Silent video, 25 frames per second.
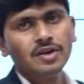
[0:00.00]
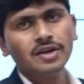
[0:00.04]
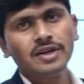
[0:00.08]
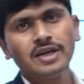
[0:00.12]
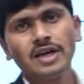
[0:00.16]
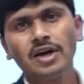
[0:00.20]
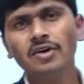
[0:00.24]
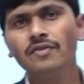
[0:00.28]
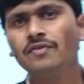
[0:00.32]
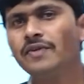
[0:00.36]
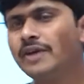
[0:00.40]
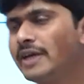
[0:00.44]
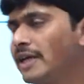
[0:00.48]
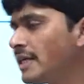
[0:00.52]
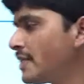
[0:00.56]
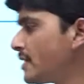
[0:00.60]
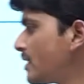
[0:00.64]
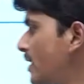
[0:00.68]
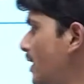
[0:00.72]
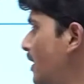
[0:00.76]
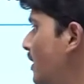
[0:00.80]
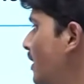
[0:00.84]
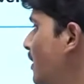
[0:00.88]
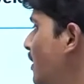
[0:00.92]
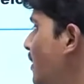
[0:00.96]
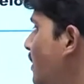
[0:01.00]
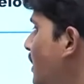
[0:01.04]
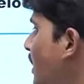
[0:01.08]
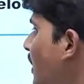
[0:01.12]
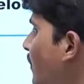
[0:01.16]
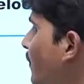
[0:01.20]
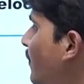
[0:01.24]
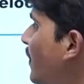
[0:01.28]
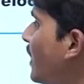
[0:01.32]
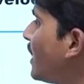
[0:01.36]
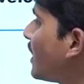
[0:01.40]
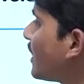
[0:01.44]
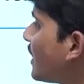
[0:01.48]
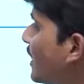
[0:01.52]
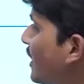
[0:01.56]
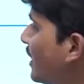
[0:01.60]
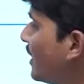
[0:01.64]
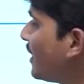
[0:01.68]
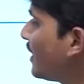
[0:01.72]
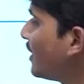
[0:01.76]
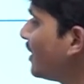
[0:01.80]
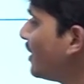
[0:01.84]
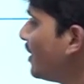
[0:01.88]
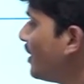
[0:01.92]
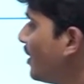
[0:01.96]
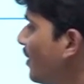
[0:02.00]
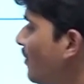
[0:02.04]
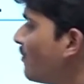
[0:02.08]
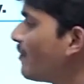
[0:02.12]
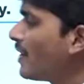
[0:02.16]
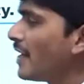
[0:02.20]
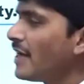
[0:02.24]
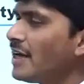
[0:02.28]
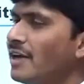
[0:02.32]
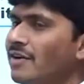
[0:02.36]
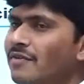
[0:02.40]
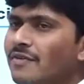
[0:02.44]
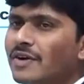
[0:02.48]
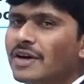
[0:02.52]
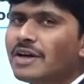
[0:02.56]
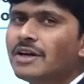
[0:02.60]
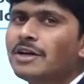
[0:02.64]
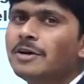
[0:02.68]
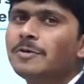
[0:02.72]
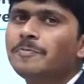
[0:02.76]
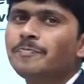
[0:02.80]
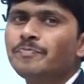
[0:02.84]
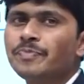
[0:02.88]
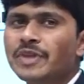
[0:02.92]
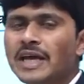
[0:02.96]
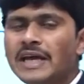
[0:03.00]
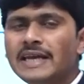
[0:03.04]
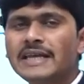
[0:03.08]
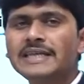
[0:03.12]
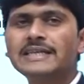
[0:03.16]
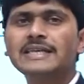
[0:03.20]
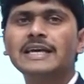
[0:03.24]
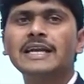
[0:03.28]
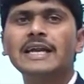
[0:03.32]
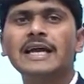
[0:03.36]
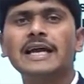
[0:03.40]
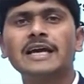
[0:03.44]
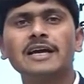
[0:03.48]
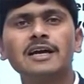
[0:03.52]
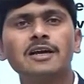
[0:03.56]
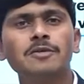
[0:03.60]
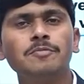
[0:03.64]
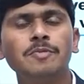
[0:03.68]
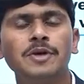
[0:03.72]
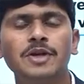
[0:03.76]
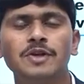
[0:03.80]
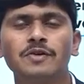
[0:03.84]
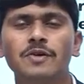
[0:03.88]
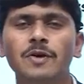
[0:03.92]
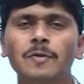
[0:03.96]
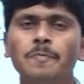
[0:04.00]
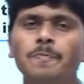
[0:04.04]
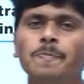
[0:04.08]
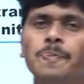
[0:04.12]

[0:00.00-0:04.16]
now we can see definitely whenever there is an angle between